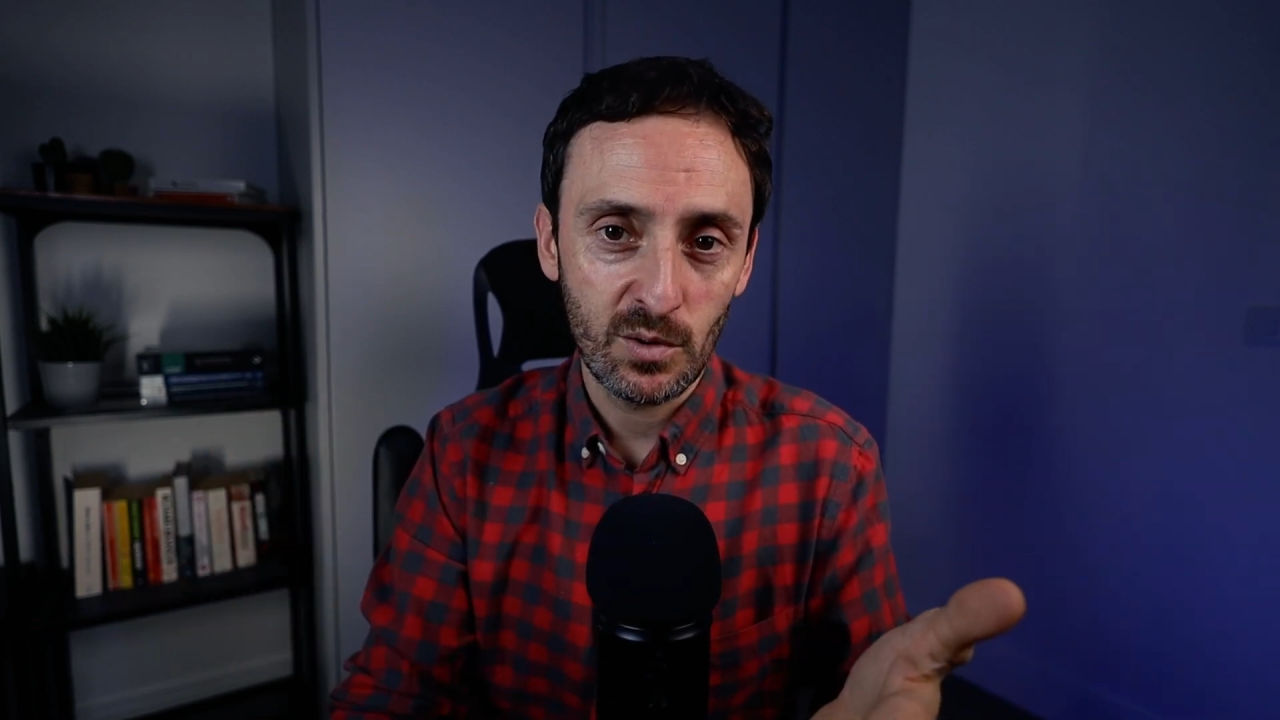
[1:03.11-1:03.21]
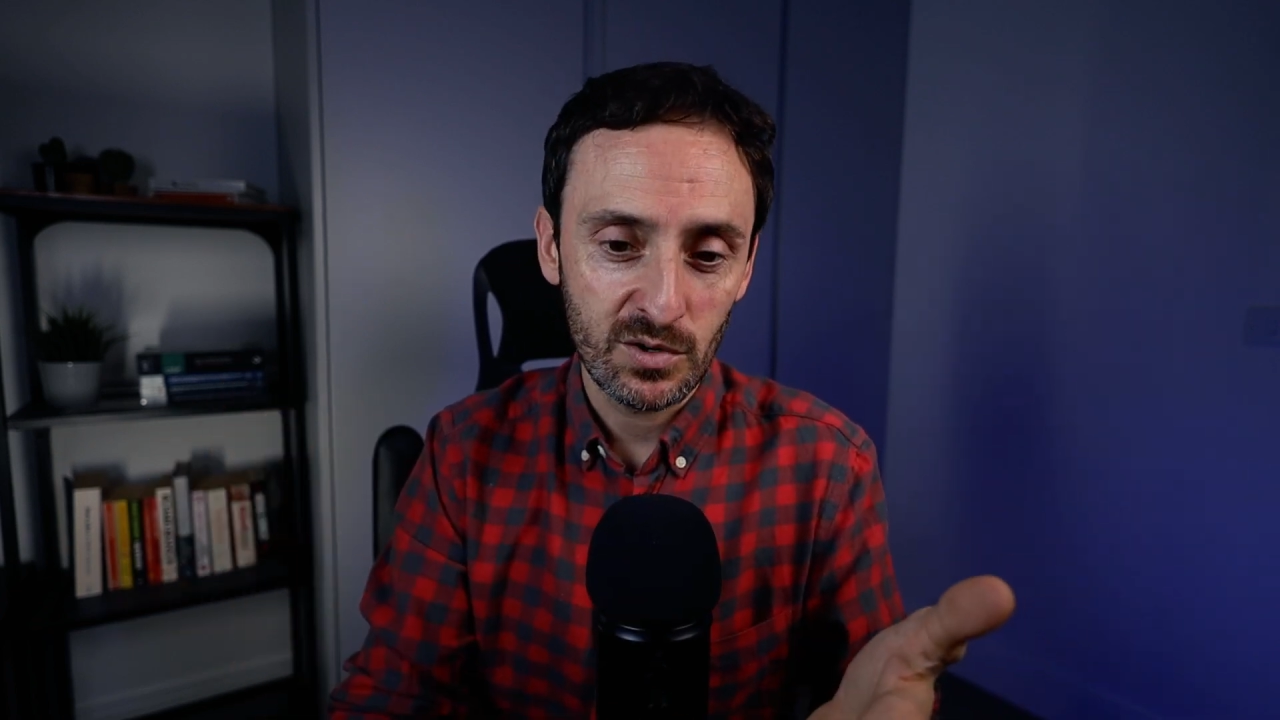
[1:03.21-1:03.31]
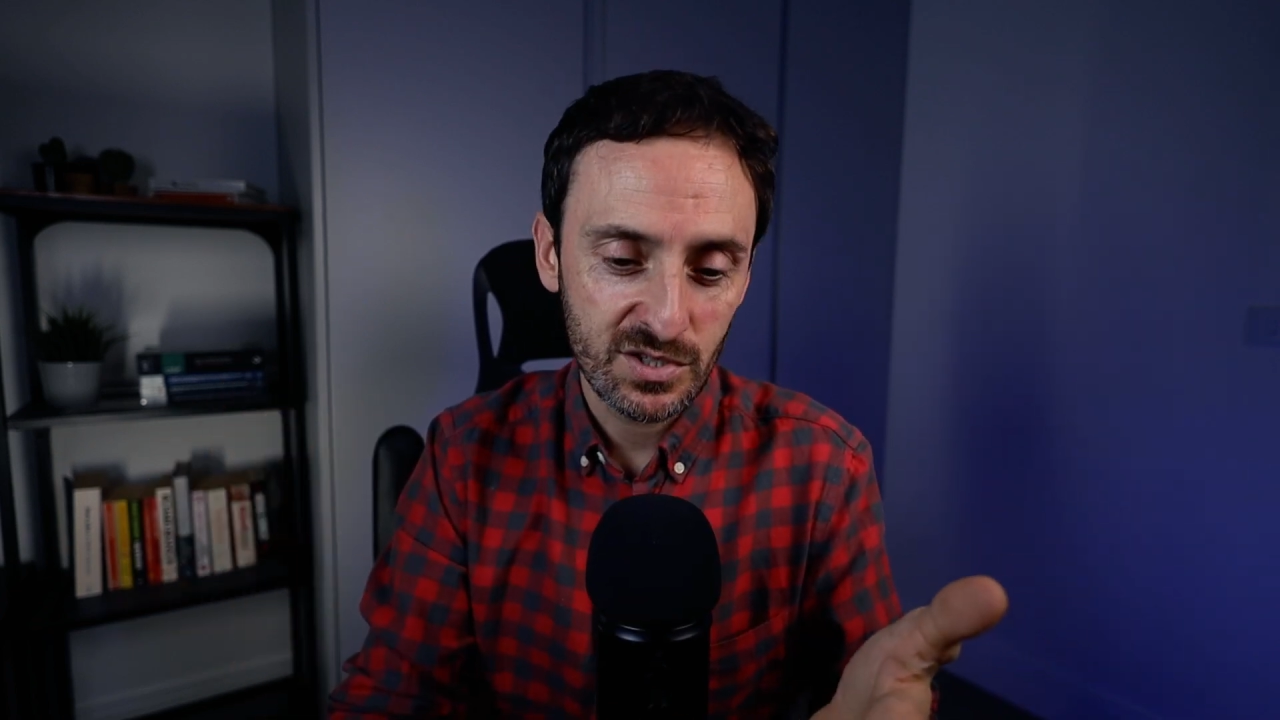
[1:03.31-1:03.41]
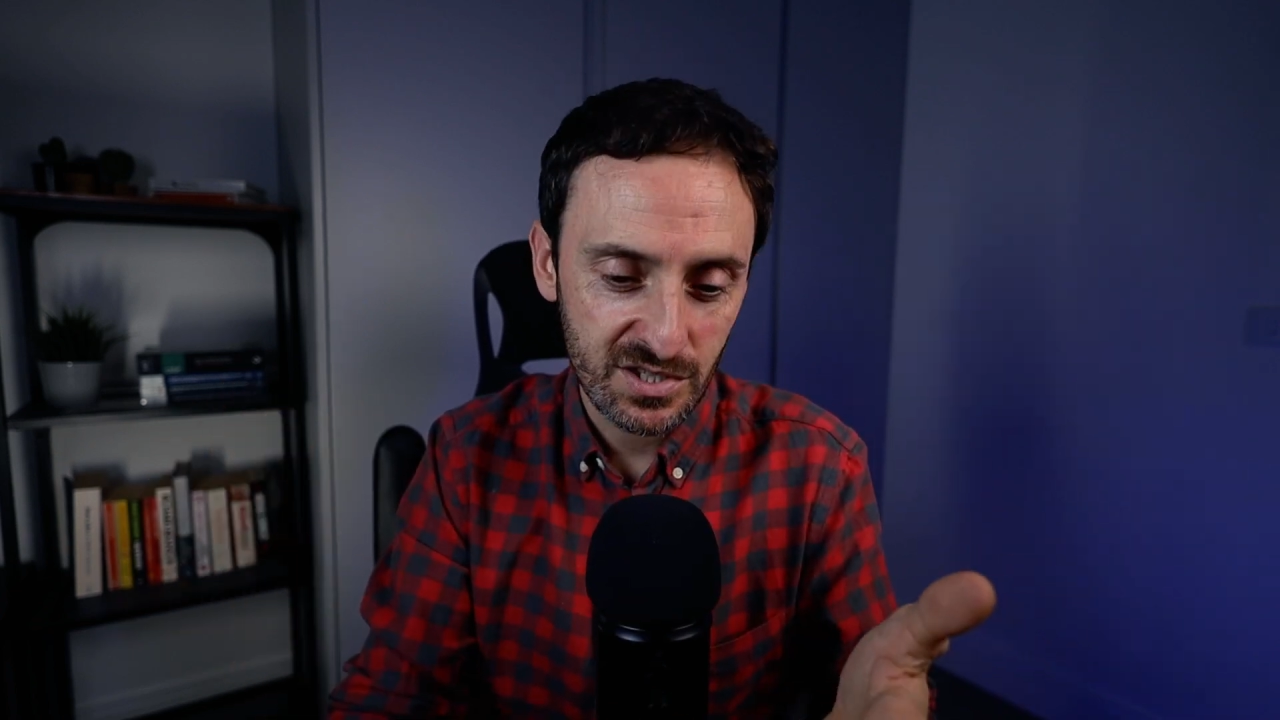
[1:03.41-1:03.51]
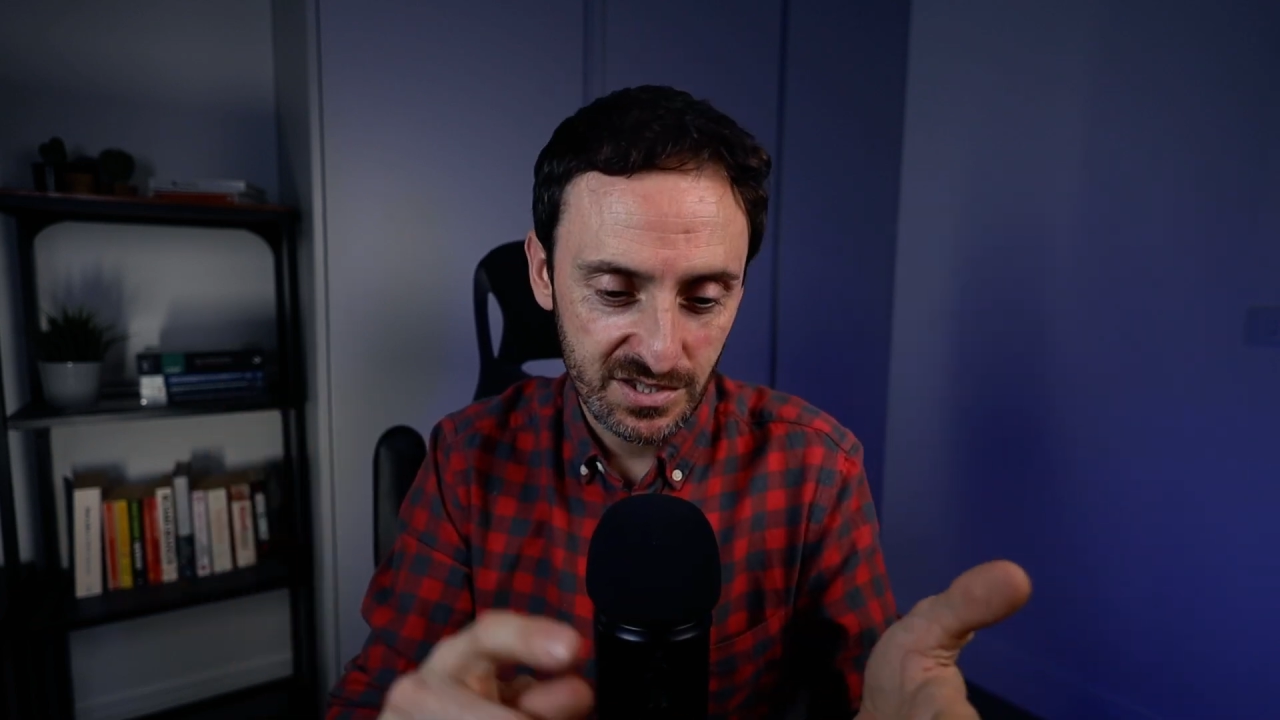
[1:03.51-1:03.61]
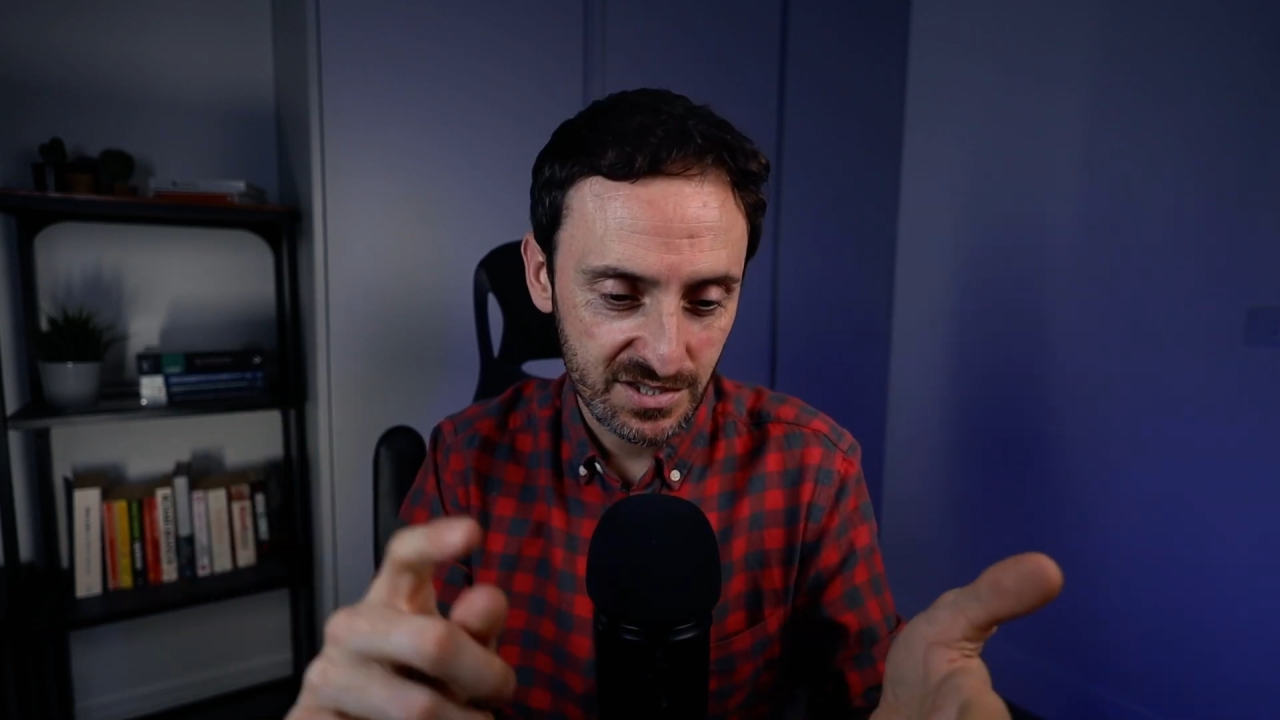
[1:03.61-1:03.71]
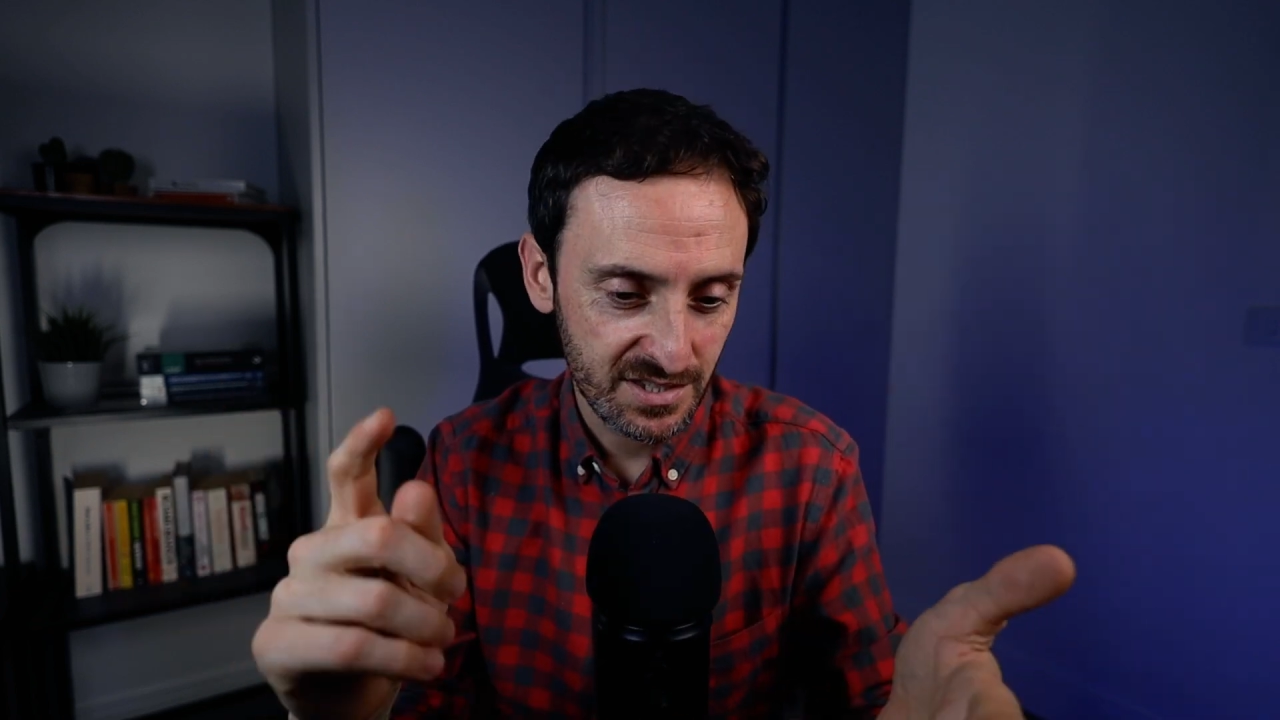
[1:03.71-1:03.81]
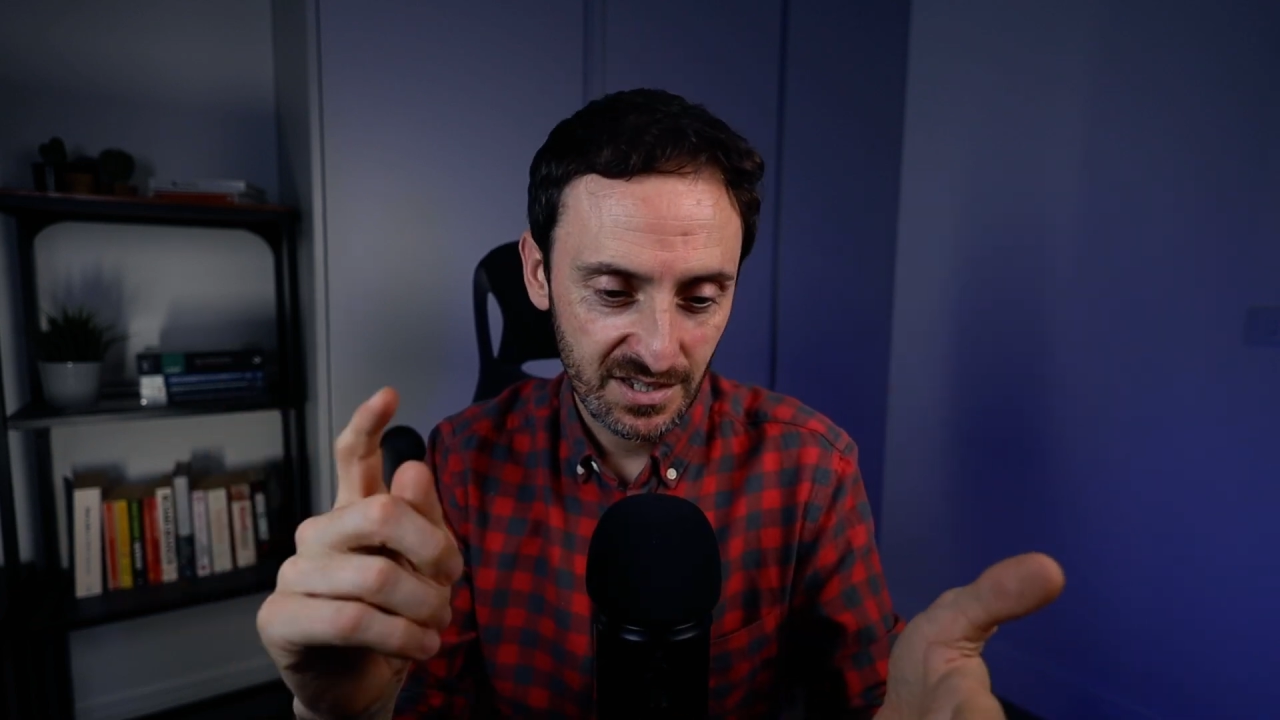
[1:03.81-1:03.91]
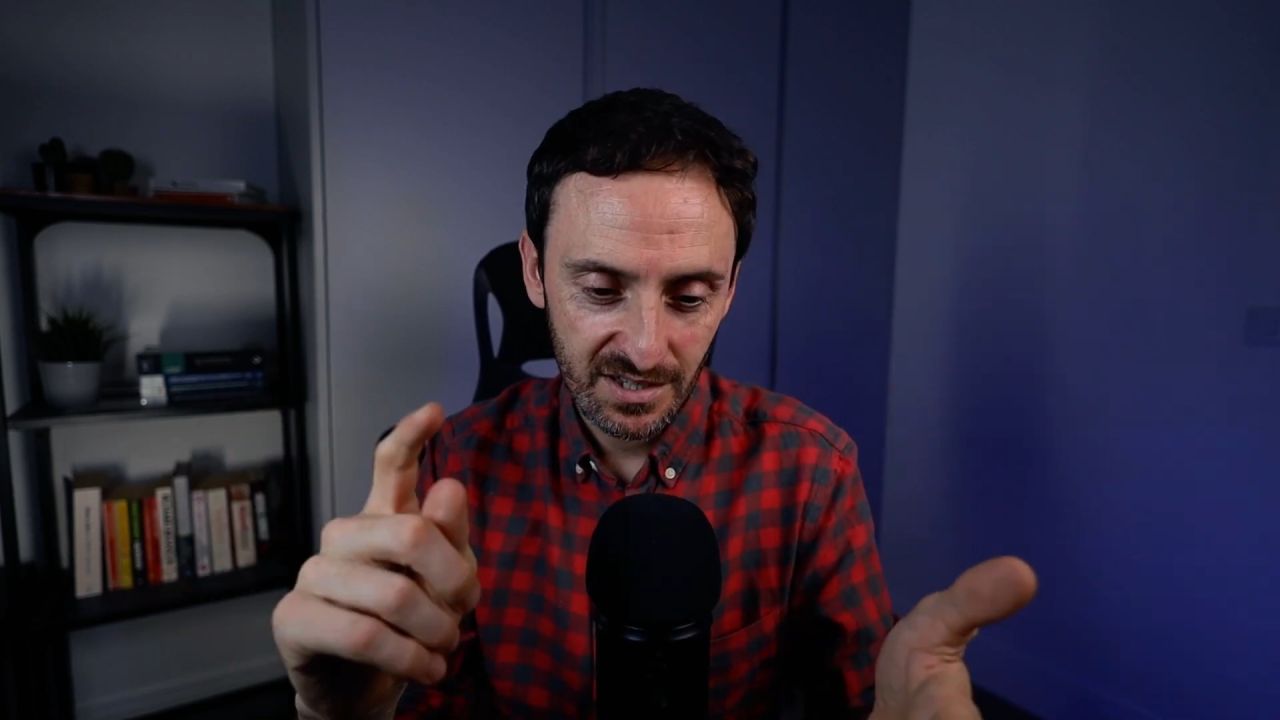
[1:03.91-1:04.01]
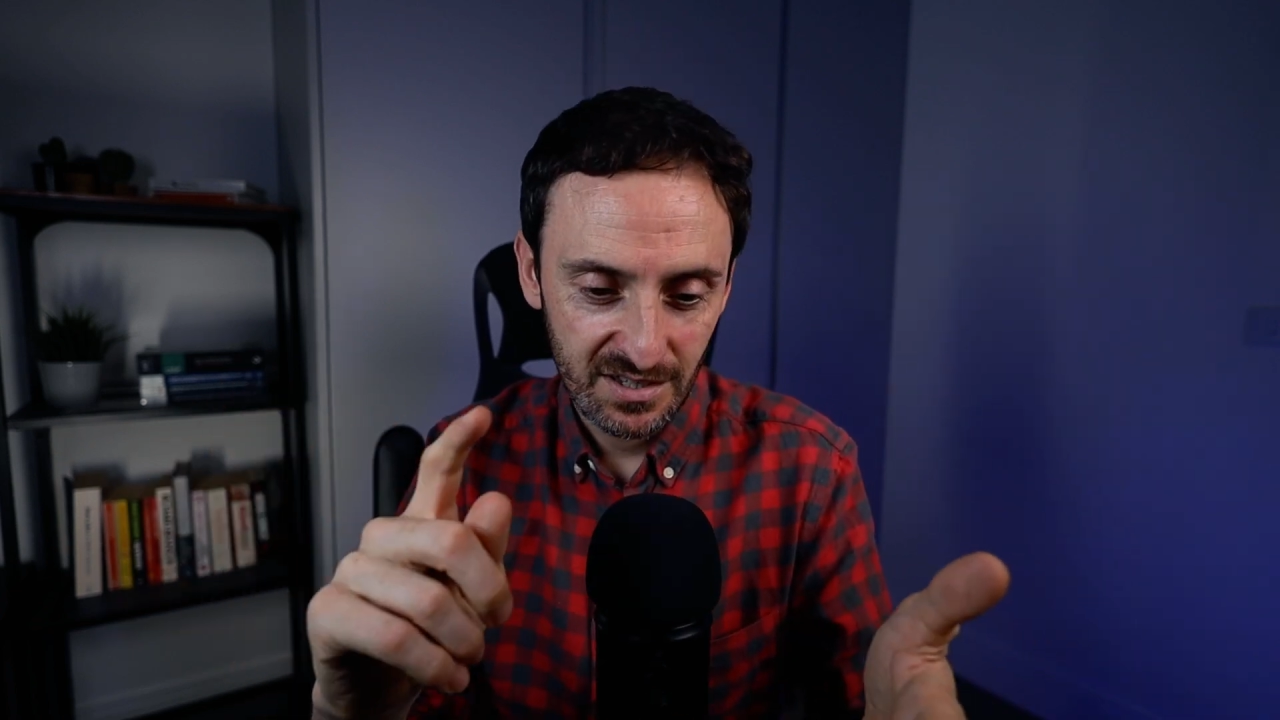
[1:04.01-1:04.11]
courses?